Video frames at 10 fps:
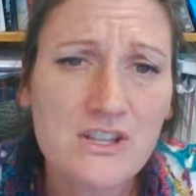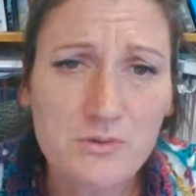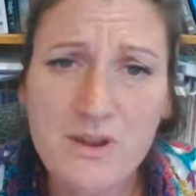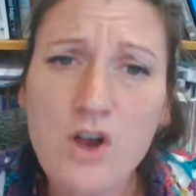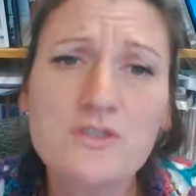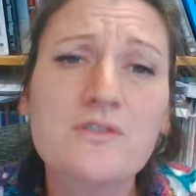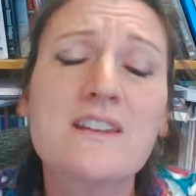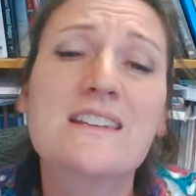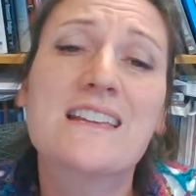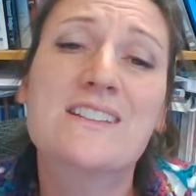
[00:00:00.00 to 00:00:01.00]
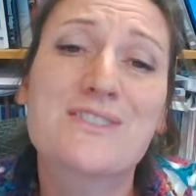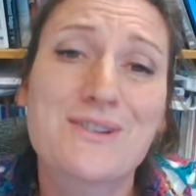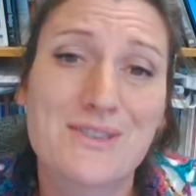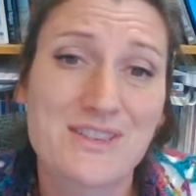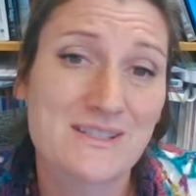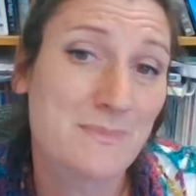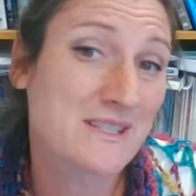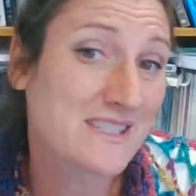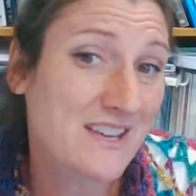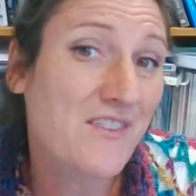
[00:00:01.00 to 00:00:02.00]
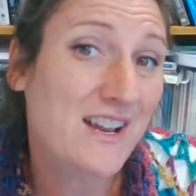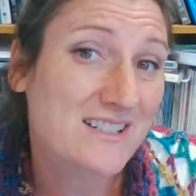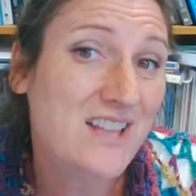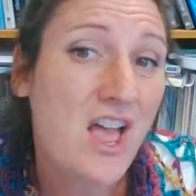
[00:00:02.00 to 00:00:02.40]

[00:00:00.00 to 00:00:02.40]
so we also need to consider the specifics